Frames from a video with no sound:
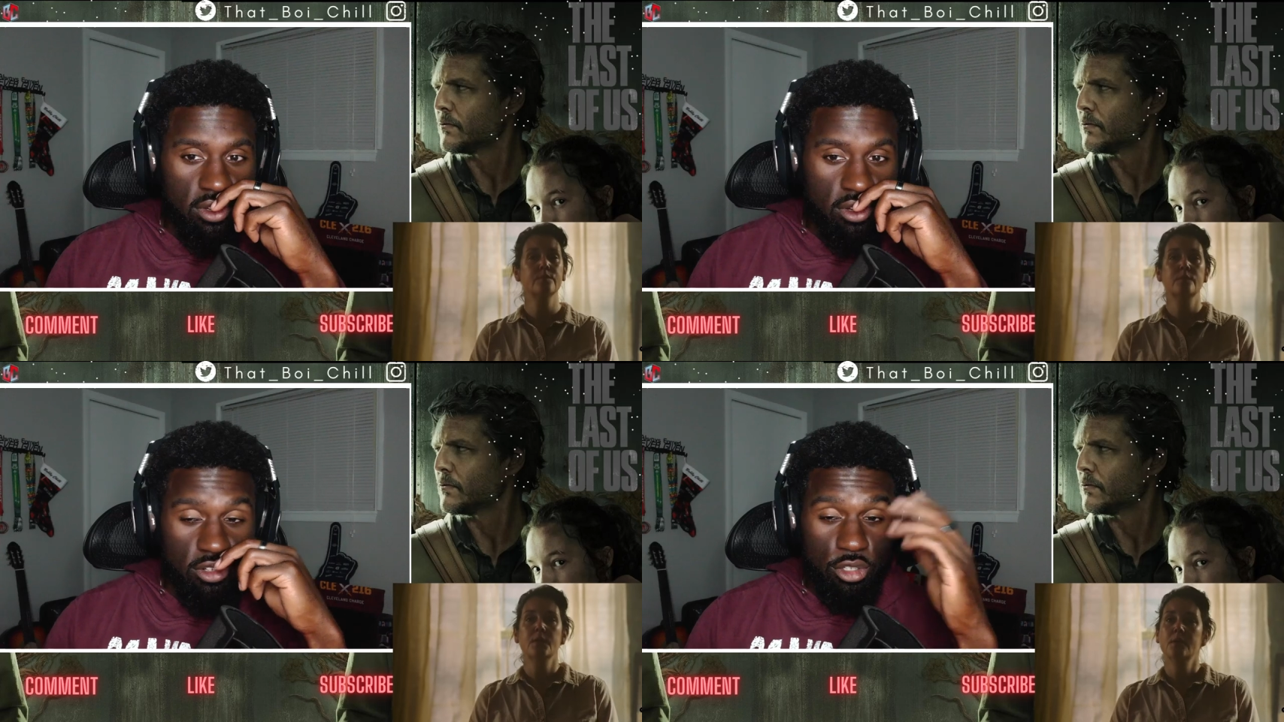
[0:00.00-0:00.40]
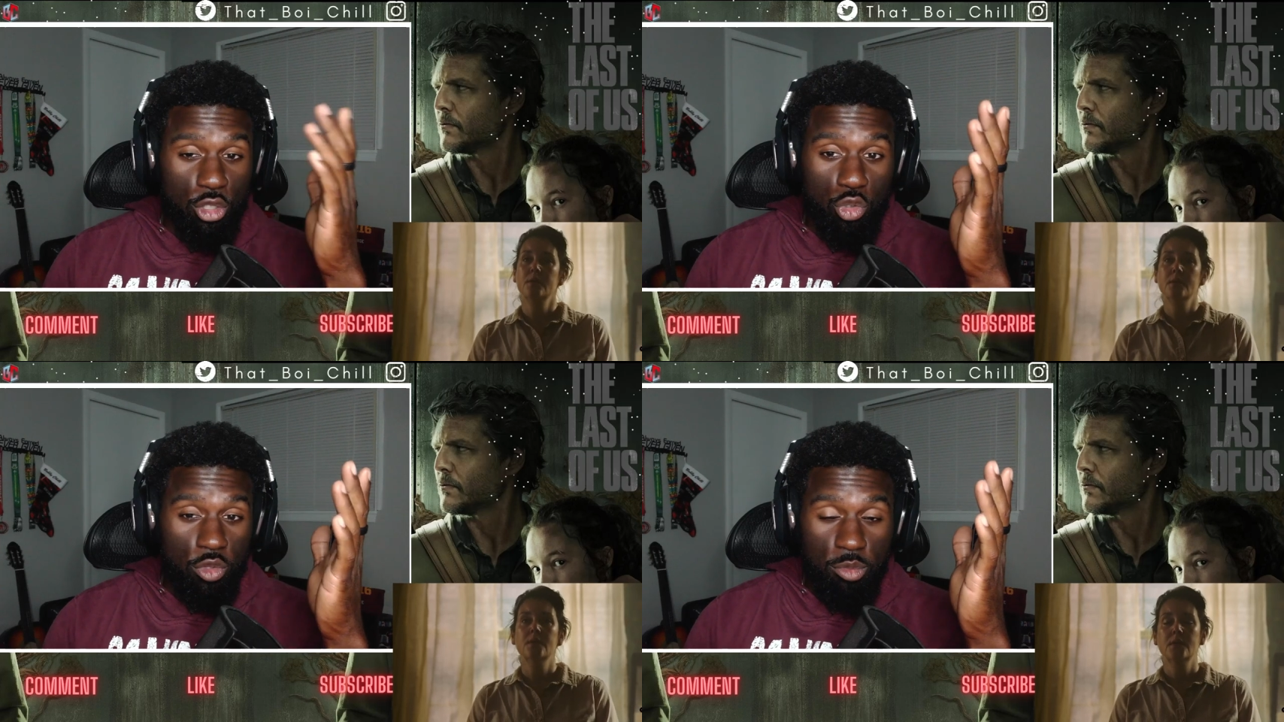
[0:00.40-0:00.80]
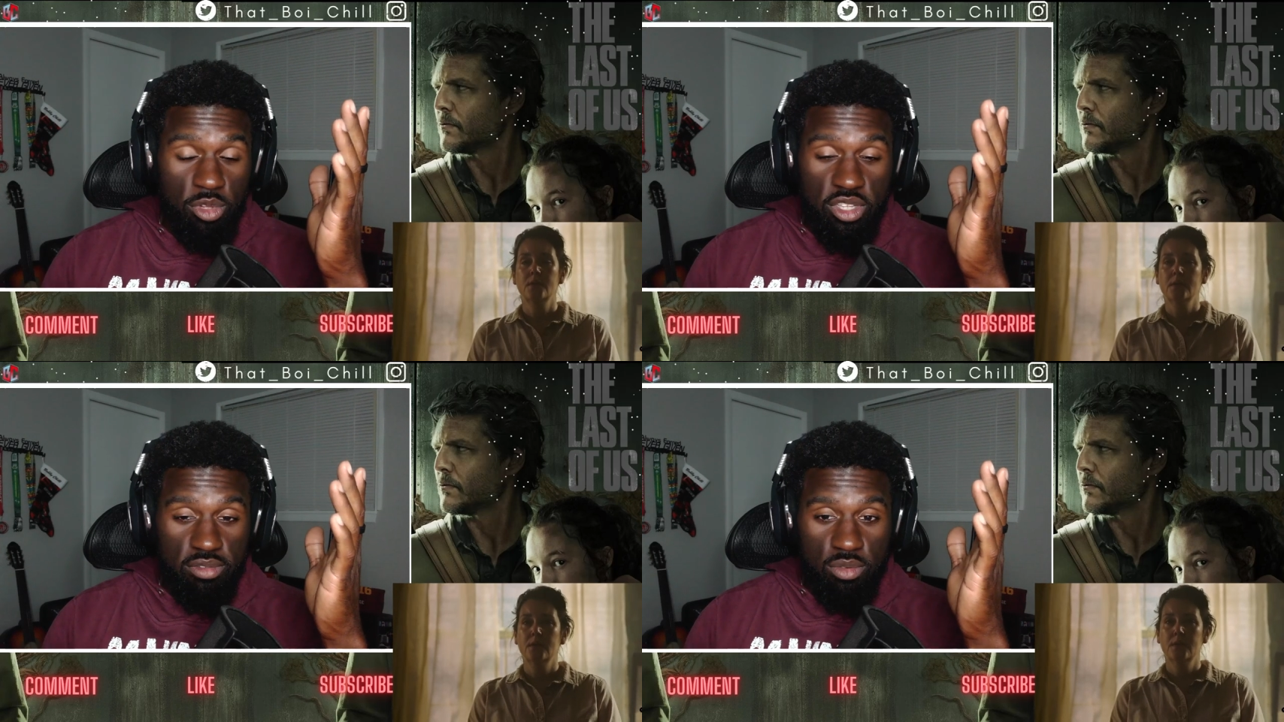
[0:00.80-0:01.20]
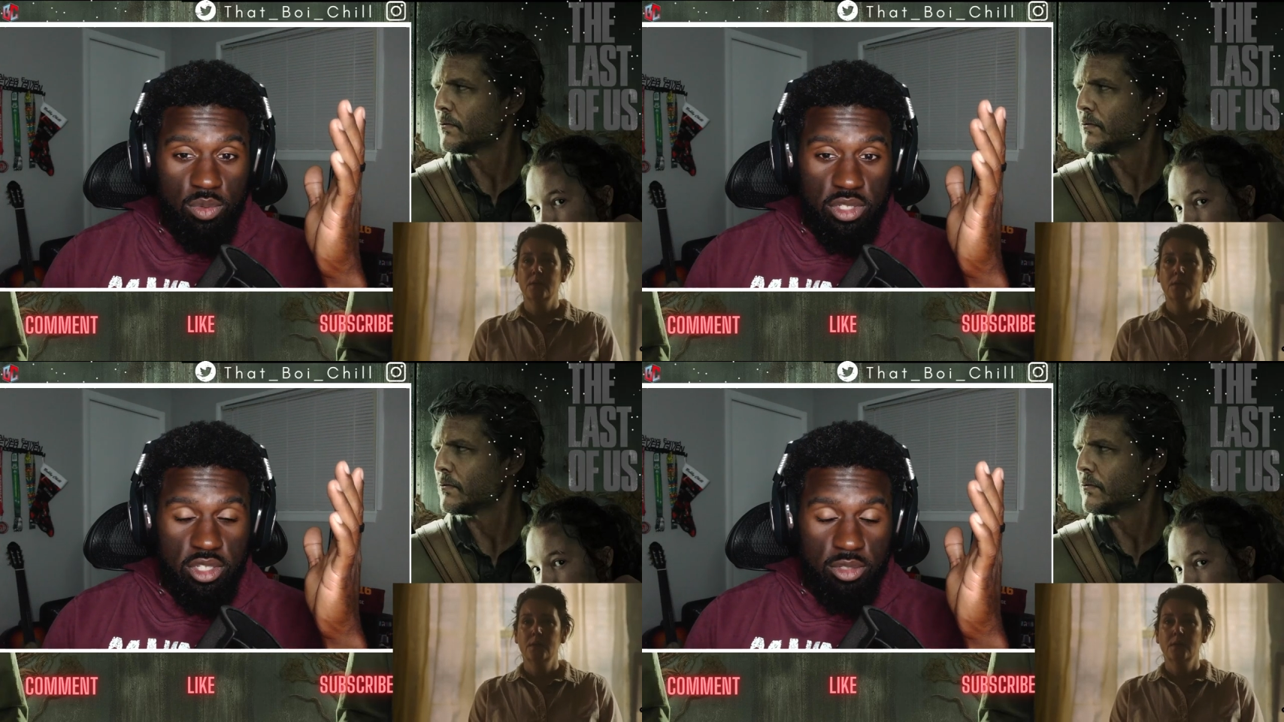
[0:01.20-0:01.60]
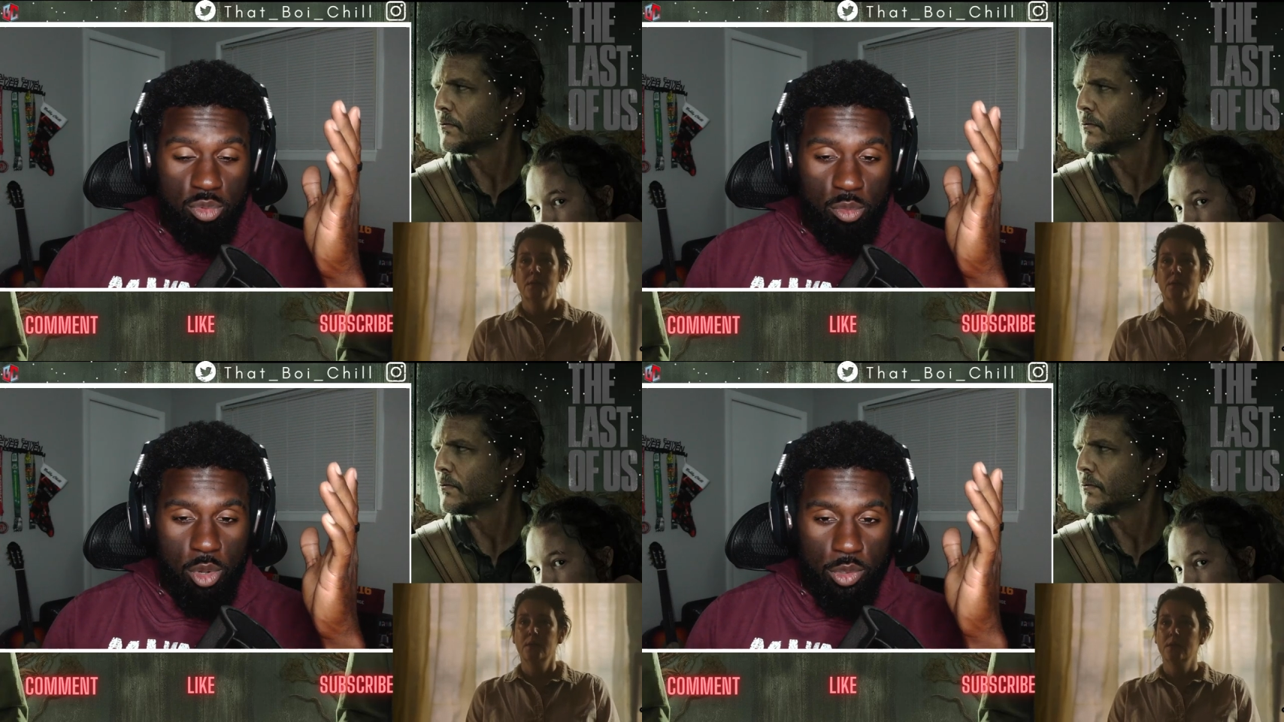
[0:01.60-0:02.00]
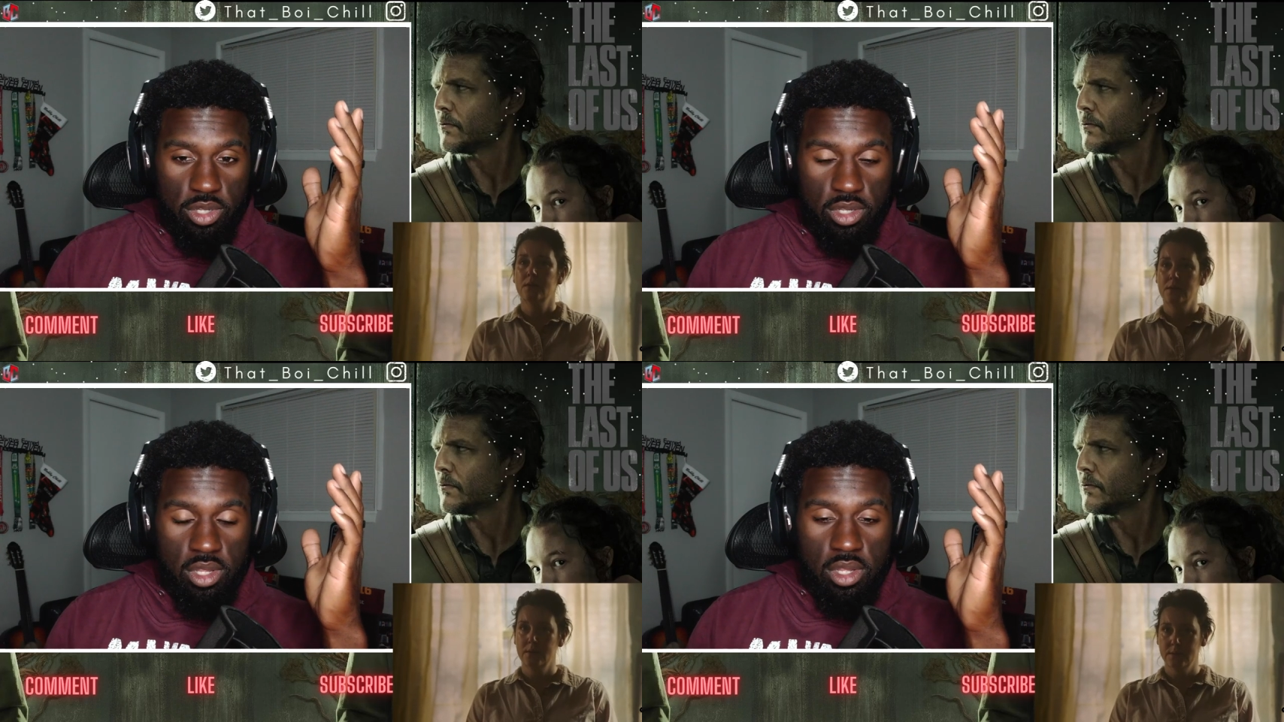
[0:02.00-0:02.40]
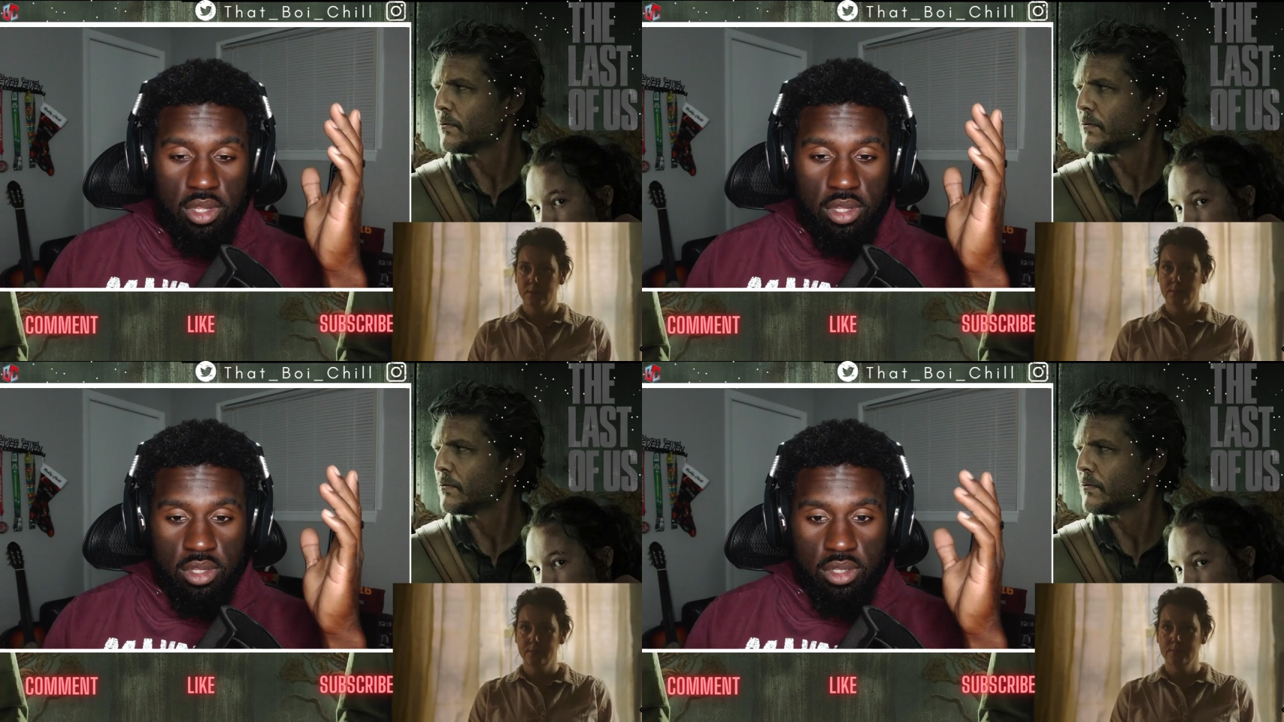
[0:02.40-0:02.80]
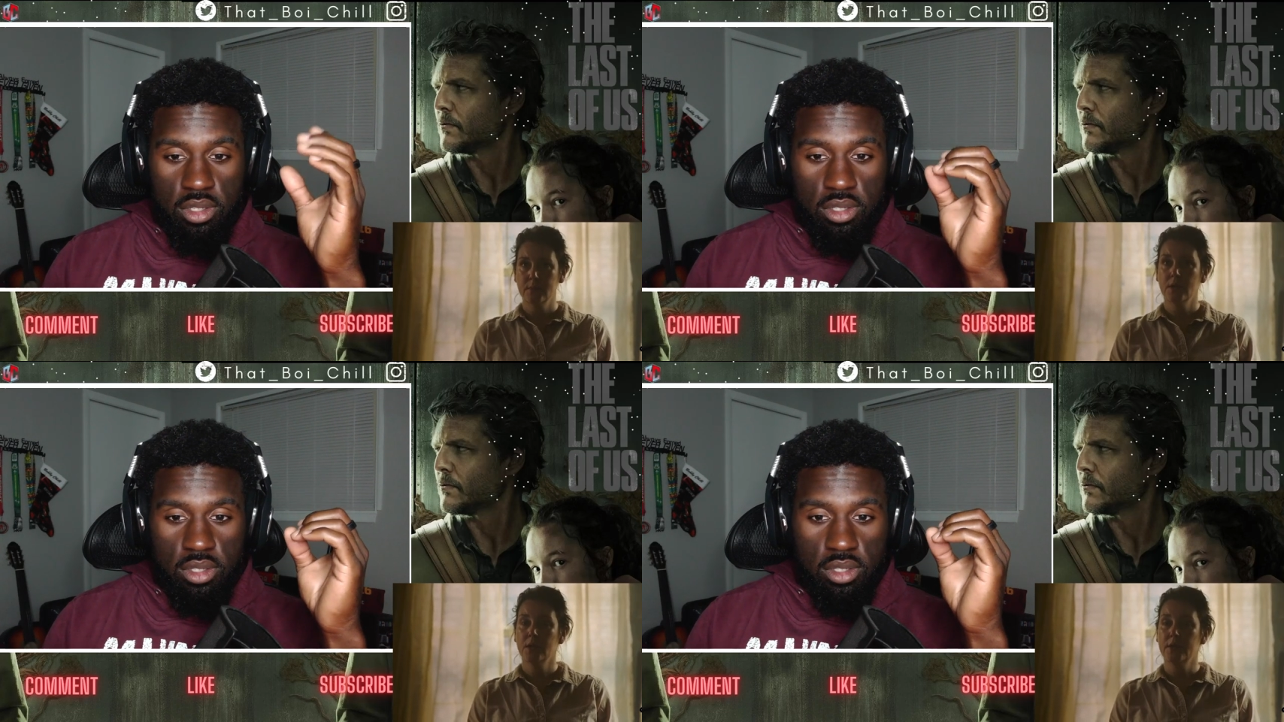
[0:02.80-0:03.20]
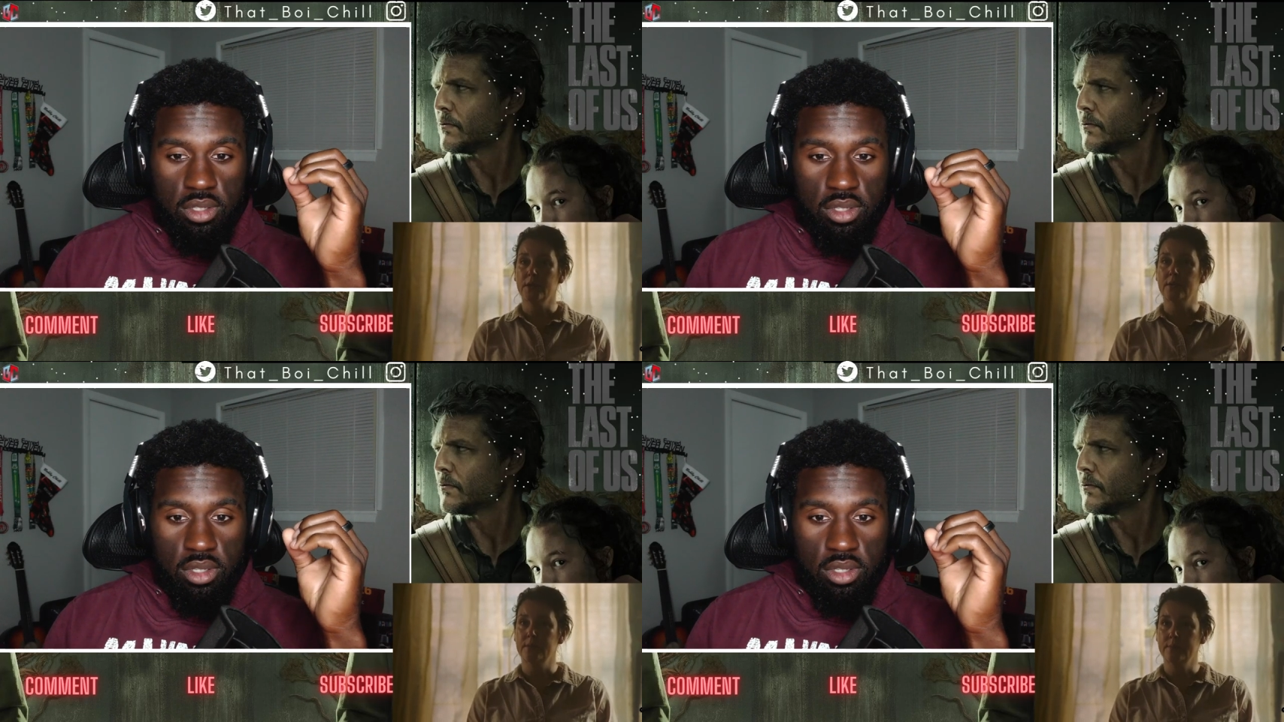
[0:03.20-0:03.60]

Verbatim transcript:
Speaker 1: Or just truly believes in what she's promoting. Good.